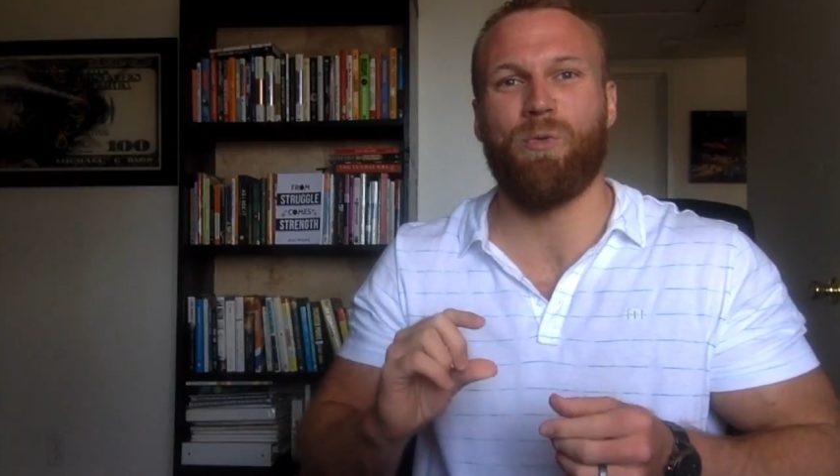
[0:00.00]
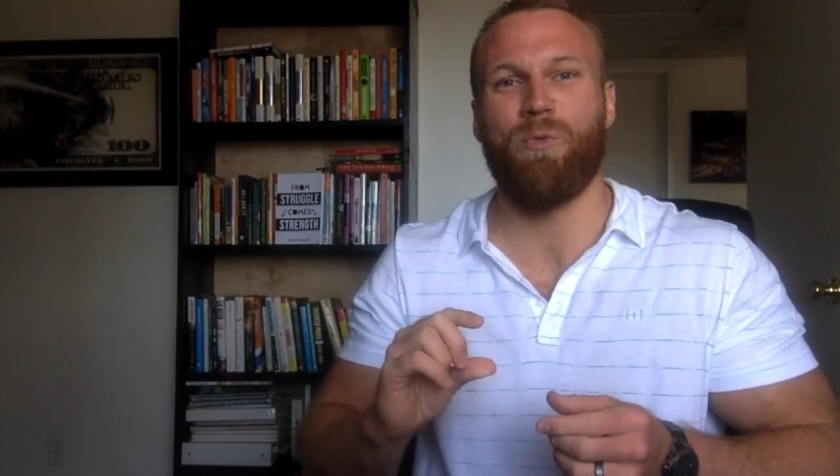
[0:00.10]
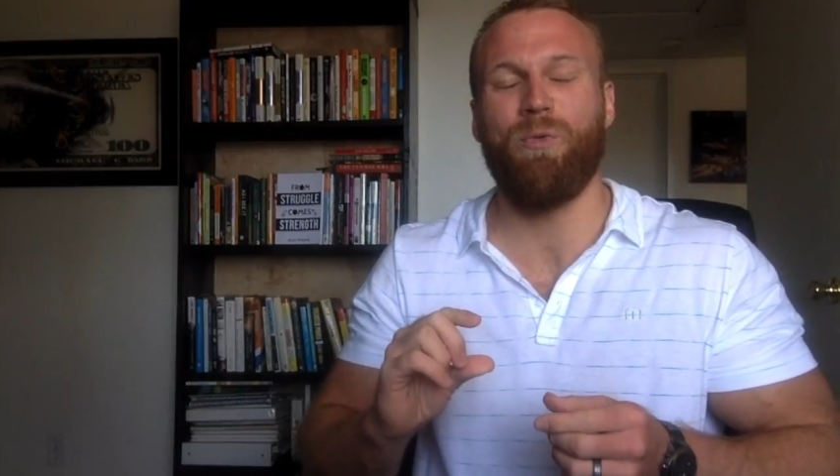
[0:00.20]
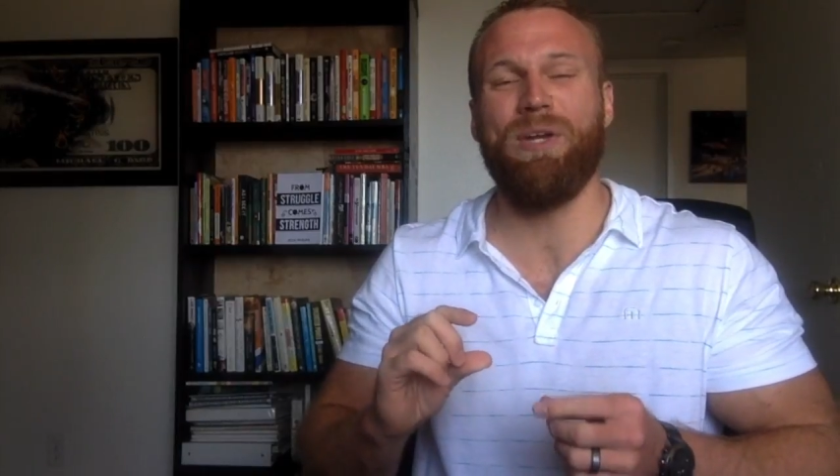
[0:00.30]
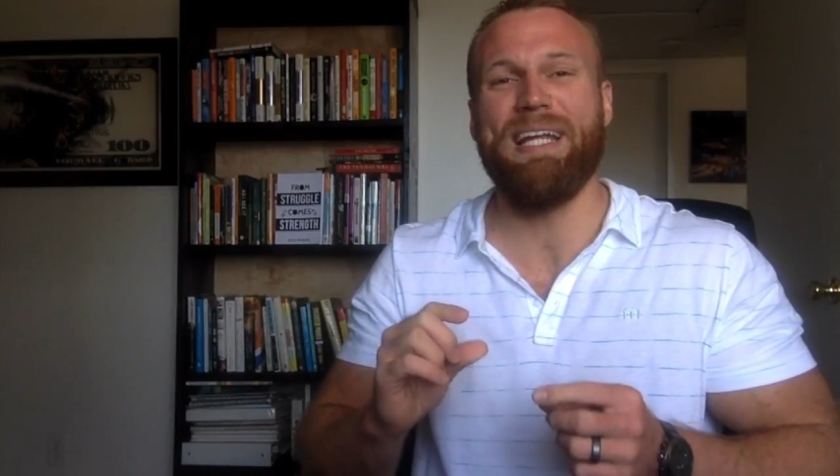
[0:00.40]

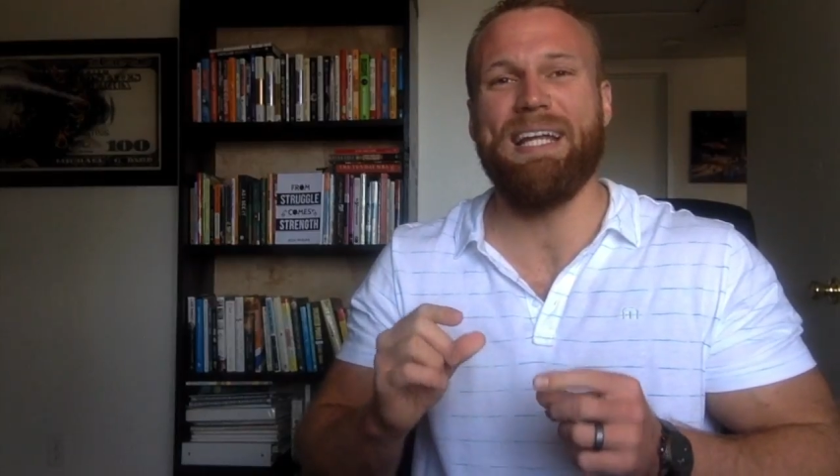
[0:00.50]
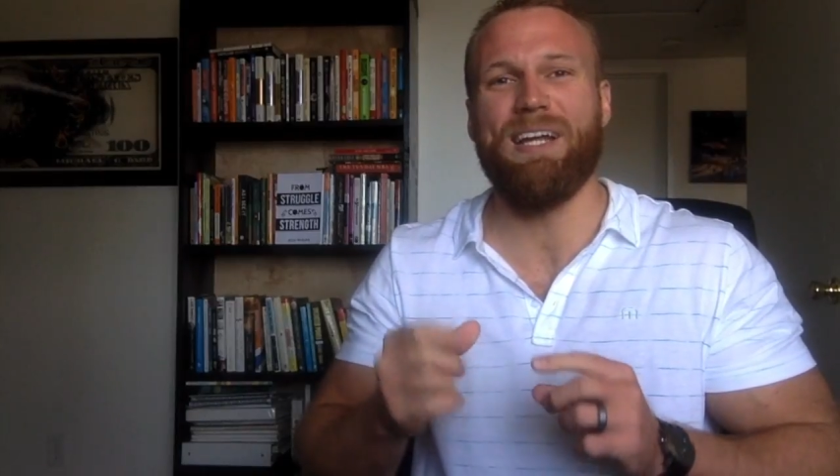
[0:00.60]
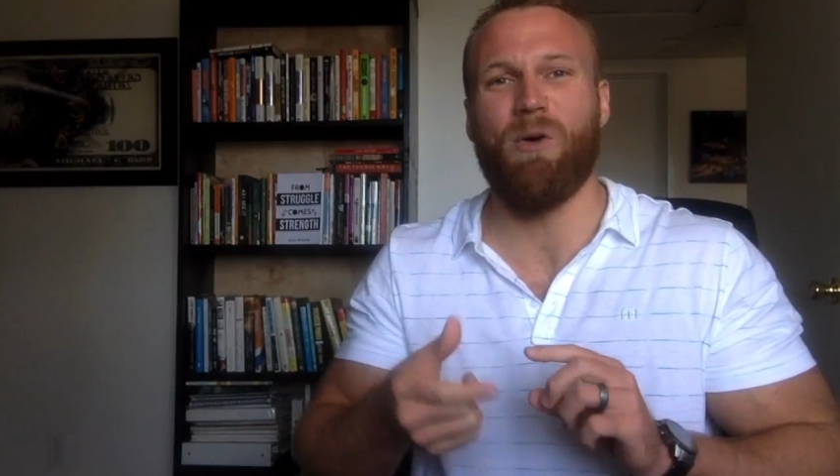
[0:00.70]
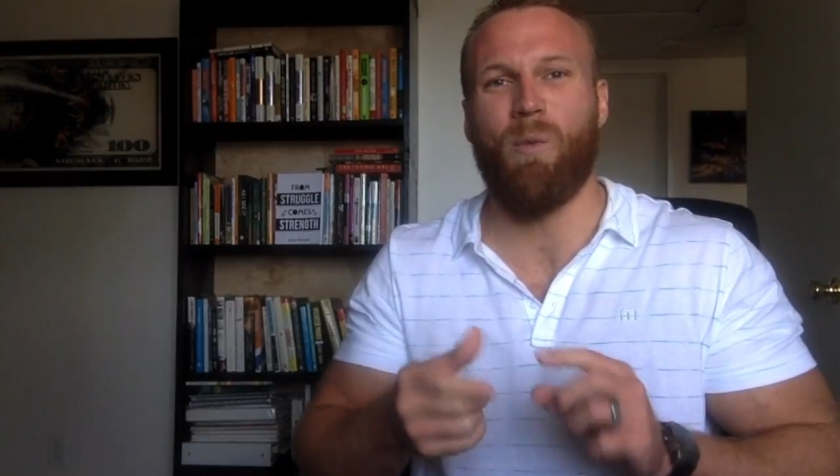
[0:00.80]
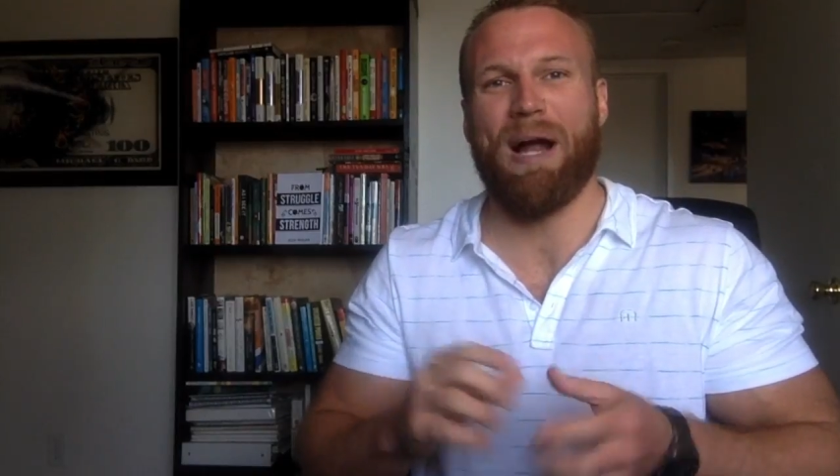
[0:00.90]

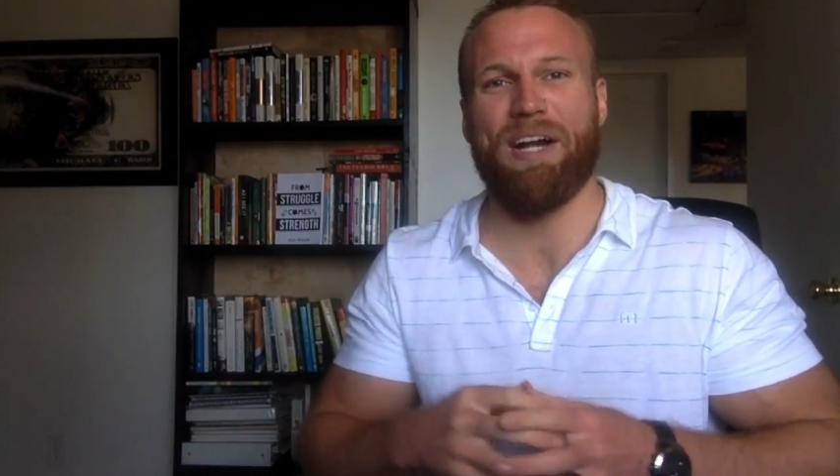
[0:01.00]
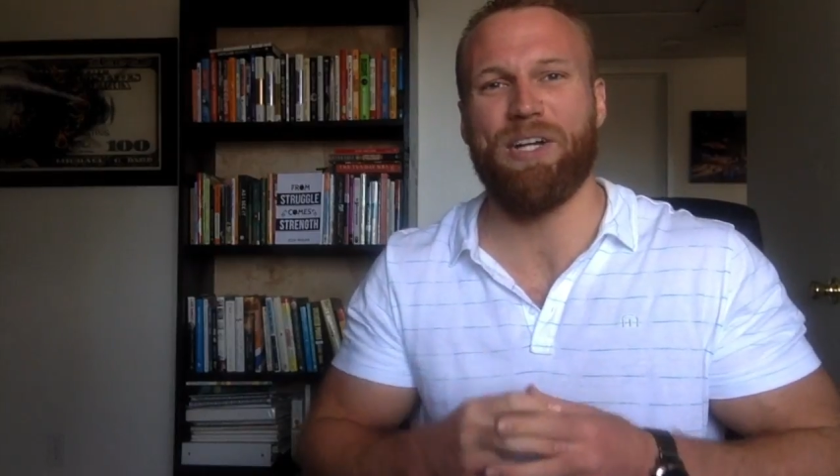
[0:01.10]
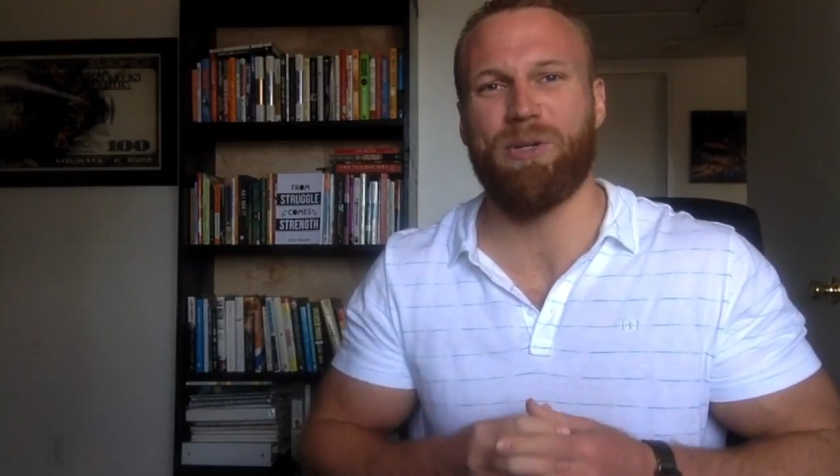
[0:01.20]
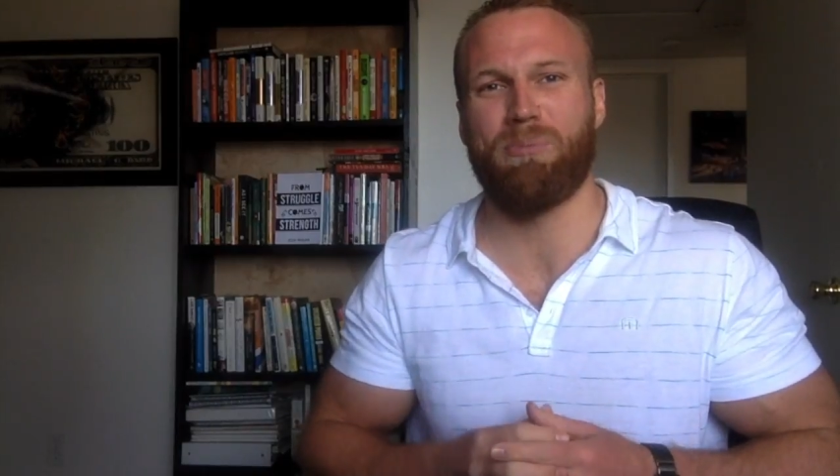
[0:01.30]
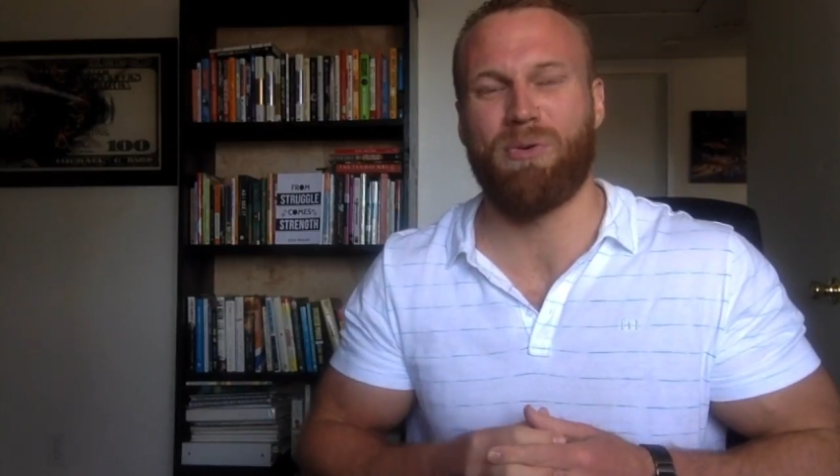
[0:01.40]
rewire
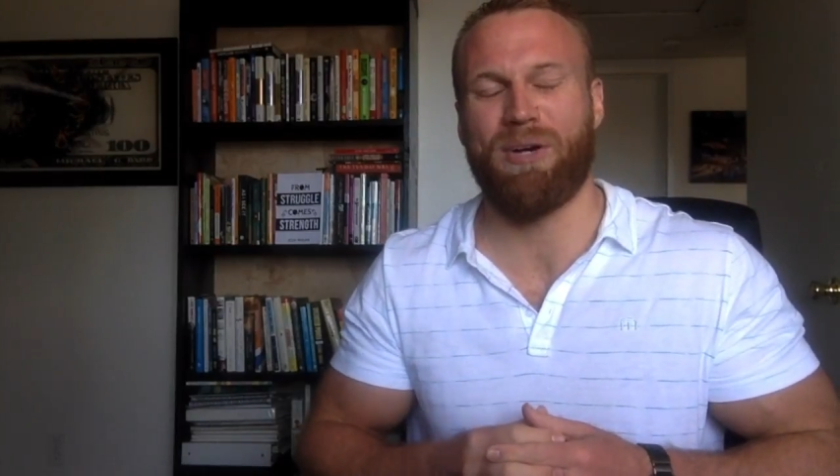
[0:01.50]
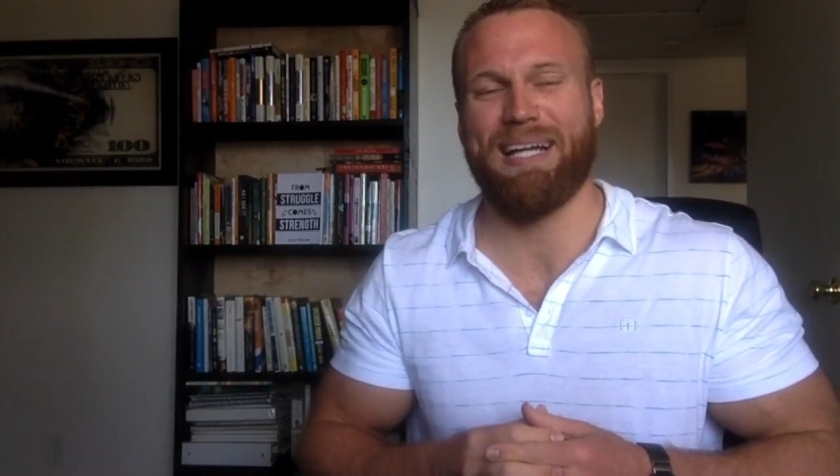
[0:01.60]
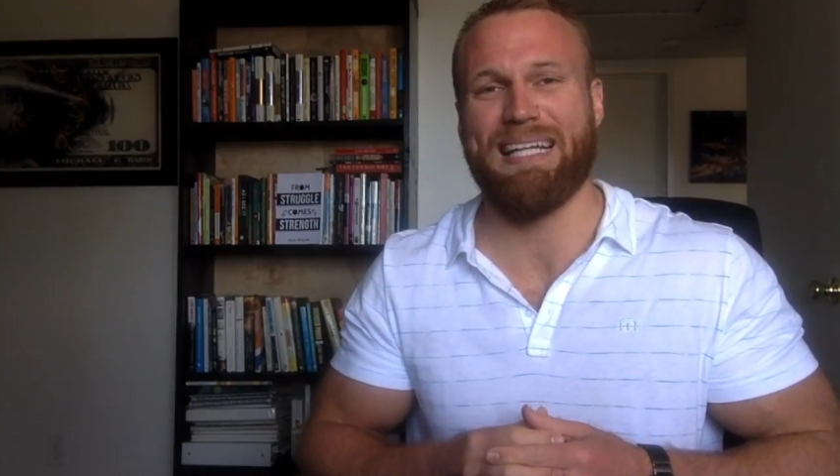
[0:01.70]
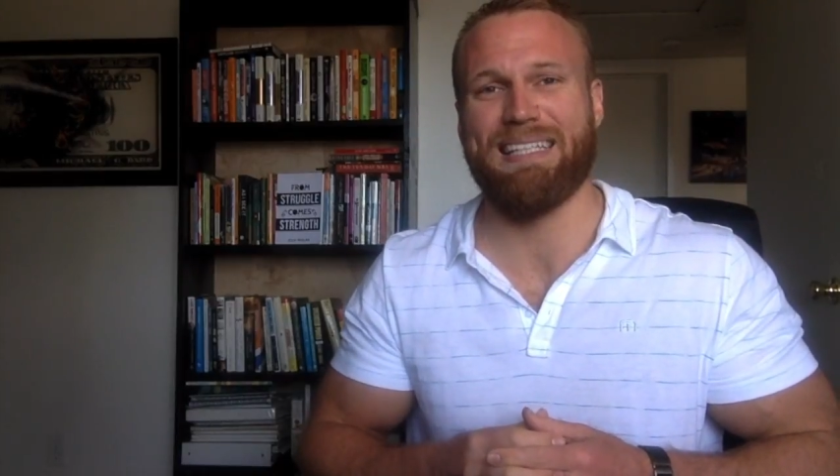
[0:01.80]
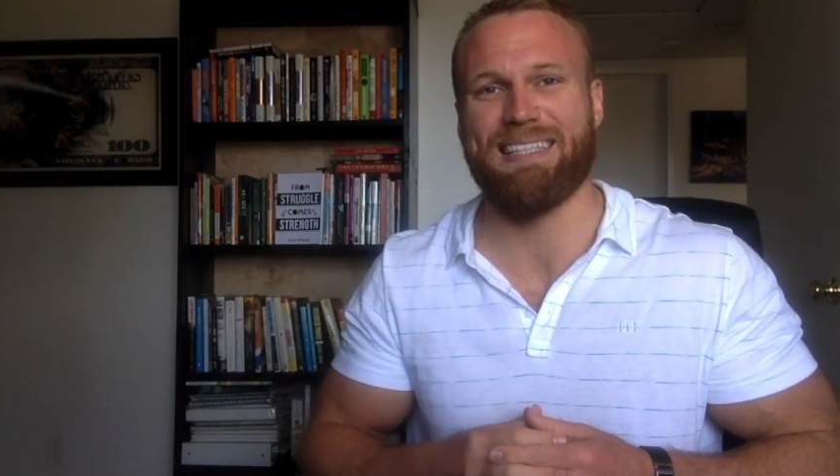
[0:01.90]
your brain,